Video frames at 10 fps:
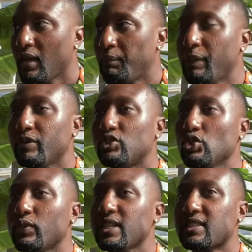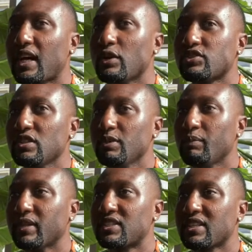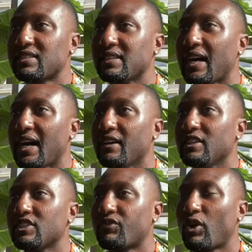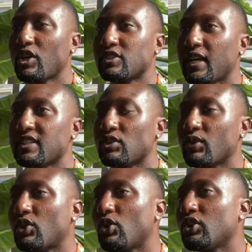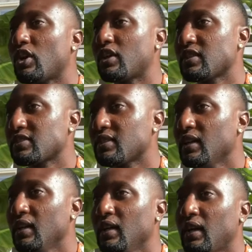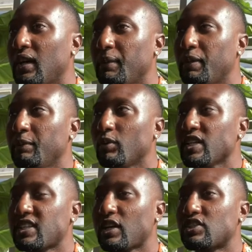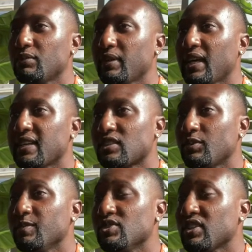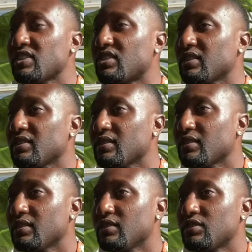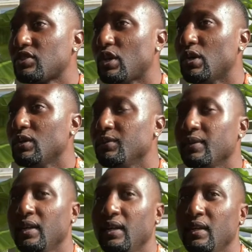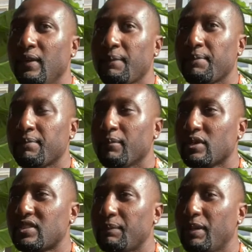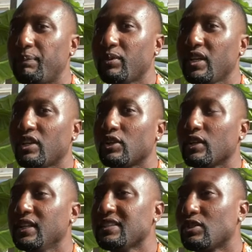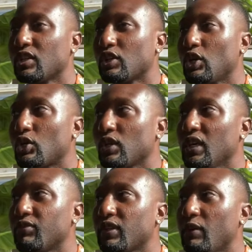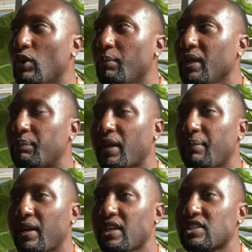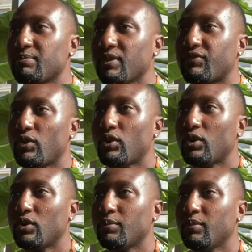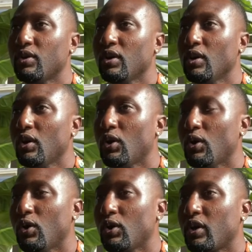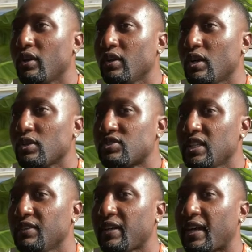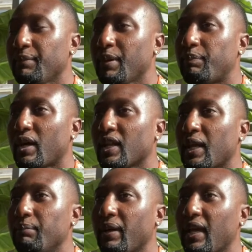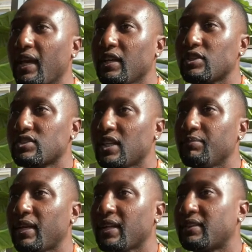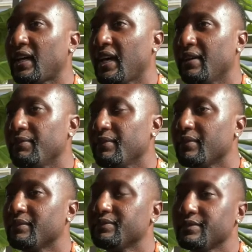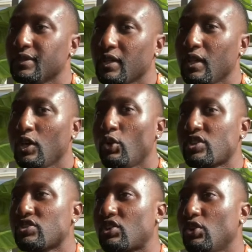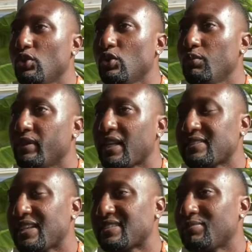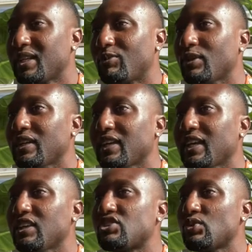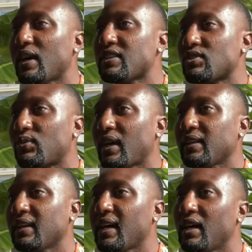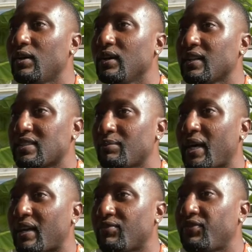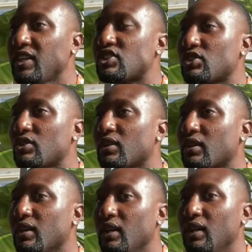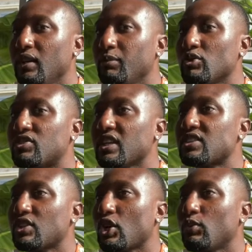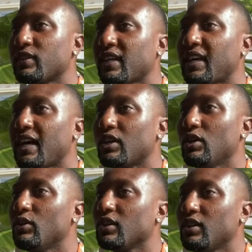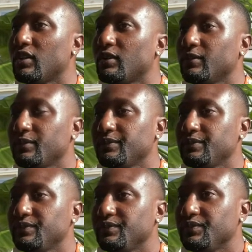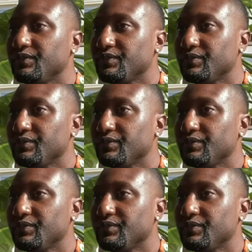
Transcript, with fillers: people do reach out to me, but just not as far as as a recording artist. Um, people reach out to me as a musician, so some people here, at least on the local level, they want me to play my instrument for them, or you know, see if that can be part of their band or something like that, which is cool. But that's not something I'm really into as of right now, unless I'm like a feature musician or what they got going on. So those